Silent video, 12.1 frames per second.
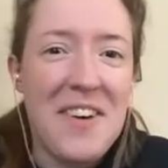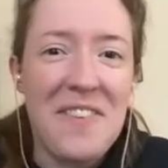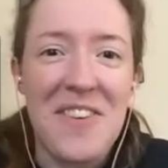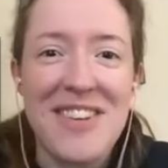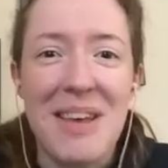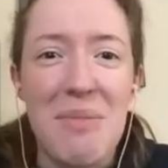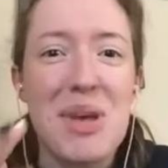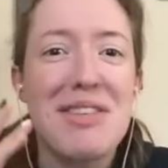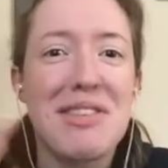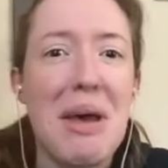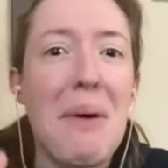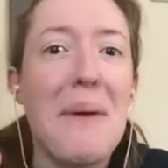For something
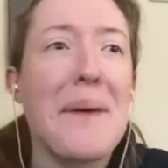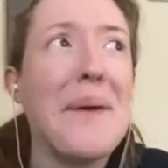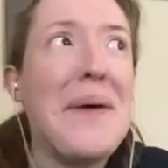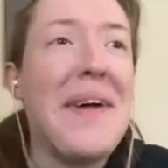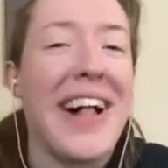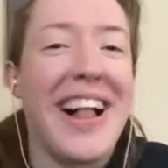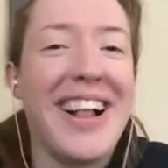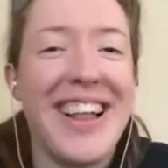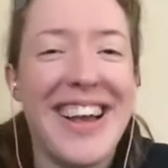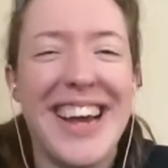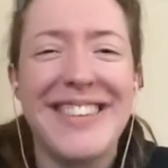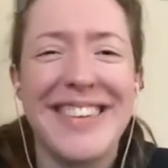so cool,
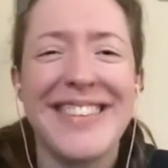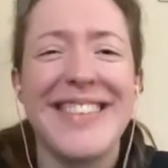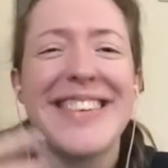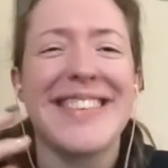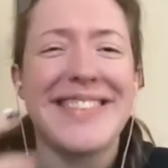it just looks